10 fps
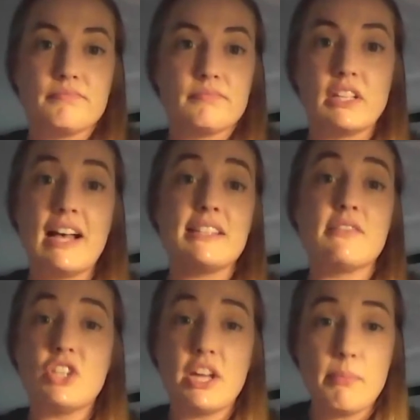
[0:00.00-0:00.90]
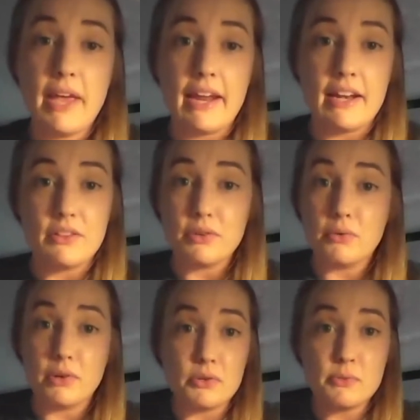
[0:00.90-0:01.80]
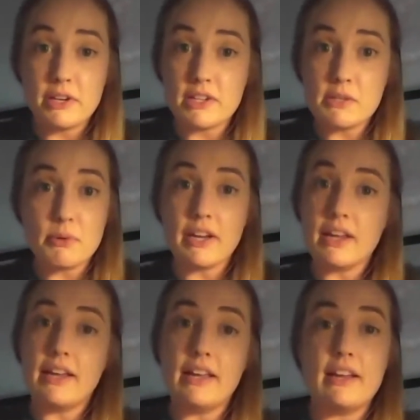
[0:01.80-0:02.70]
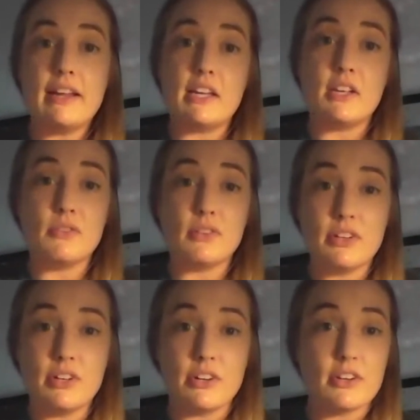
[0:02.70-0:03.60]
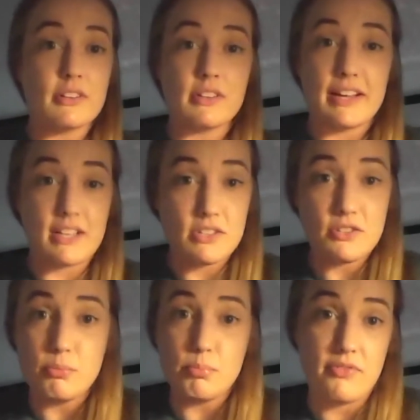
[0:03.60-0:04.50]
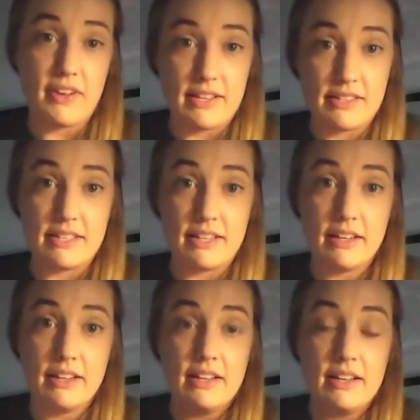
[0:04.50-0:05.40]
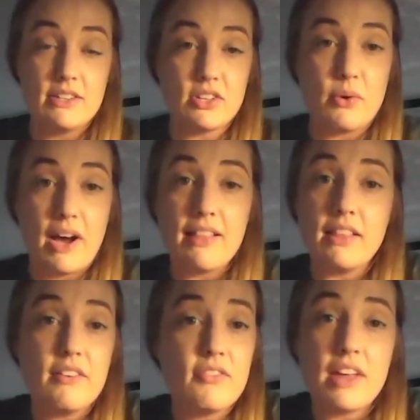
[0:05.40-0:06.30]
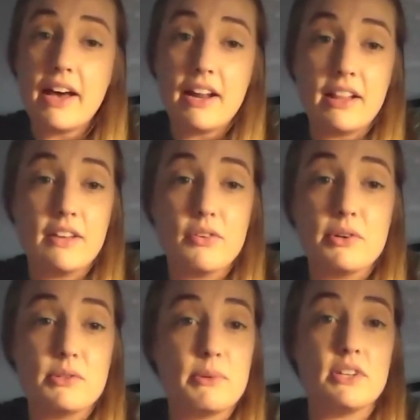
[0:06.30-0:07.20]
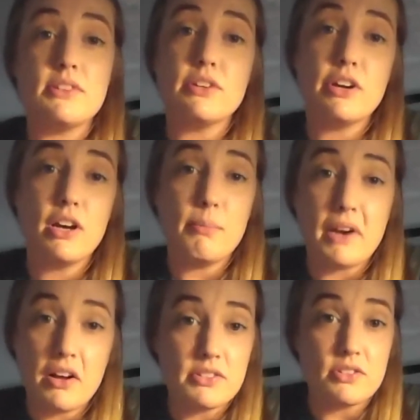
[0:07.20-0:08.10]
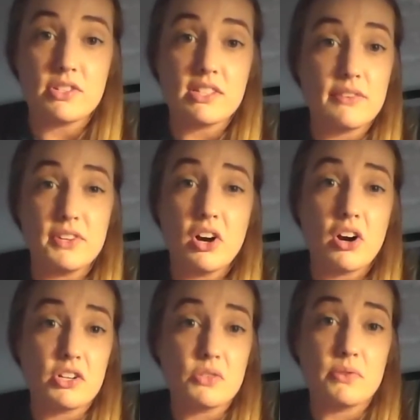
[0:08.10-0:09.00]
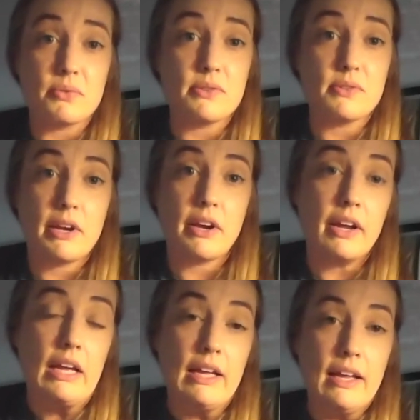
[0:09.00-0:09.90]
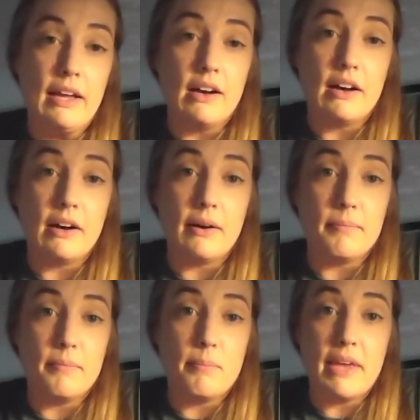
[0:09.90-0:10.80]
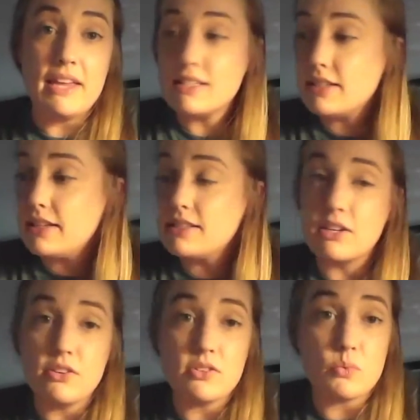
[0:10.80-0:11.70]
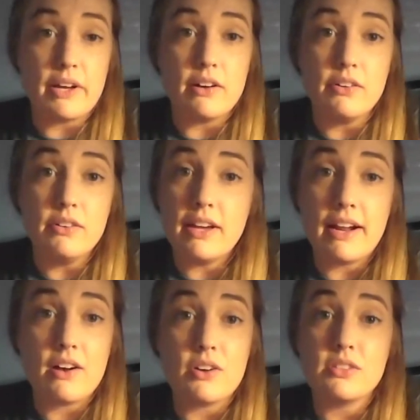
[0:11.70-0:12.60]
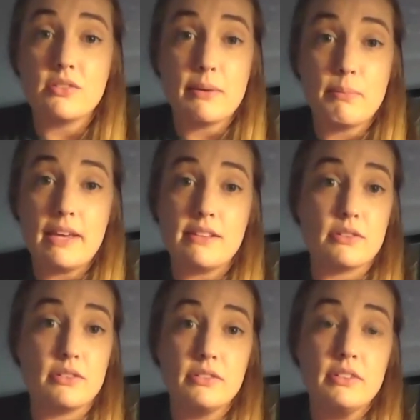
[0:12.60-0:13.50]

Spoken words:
glass of champagne and throw a rosemary sprig in it and you look like super fancy. So I love that. I love a rosemary syrup, but I also just love to garnish with rosemary. Mint is good as well. And I also like basil.